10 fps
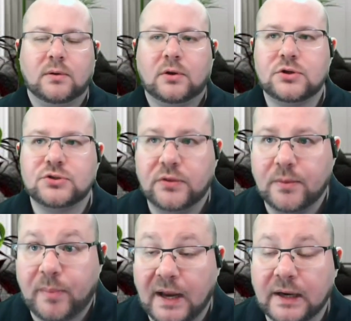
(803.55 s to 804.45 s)
Because on the
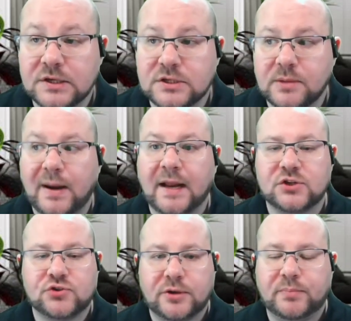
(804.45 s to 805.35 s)
back is a black
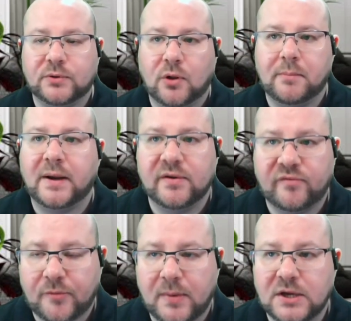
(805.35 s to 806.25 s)
strip with all my
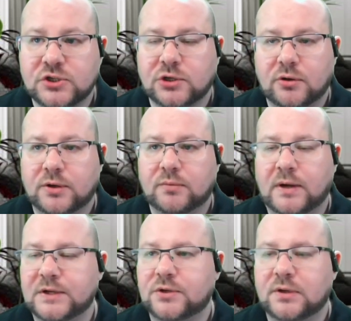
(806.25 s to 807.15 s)
information on it.
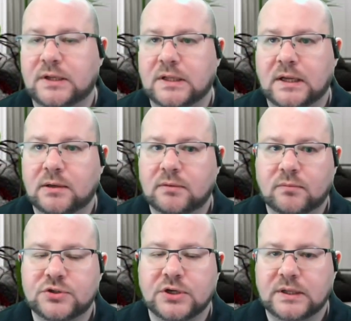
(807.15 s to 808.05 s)
Why do you need that?
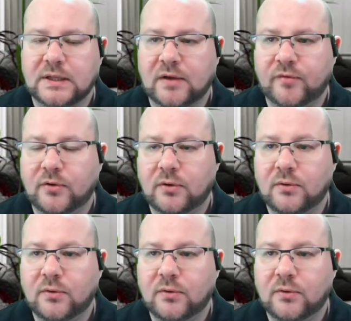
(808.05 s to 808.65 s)
What do you need that for?